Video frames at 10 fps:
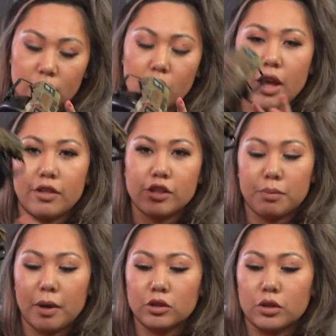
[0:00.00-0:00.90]
Oh yeah, these are
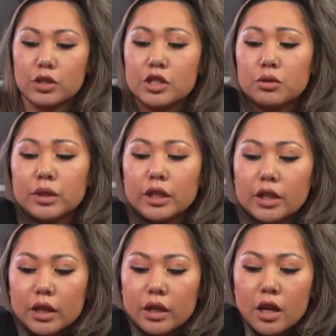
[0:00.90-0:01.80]
Peltors. These are really
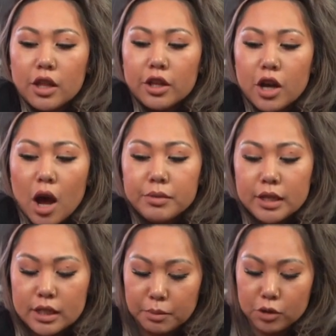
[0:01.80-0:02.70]
good. The comm
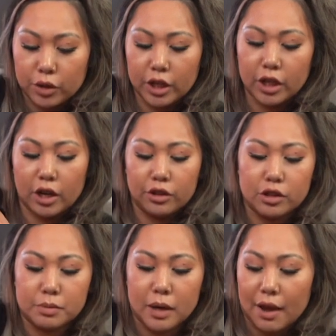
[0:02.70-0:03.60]
system is really good on
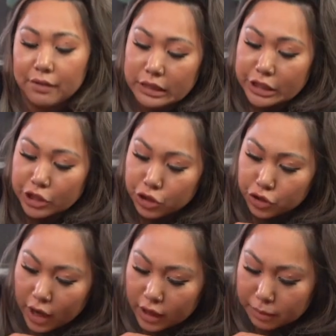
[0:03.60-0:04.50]
those, but I haven't
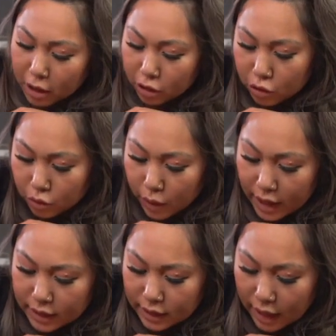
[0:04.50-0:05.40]
tried them out
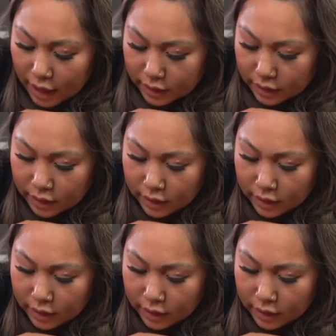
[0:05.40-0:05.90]
quite yet.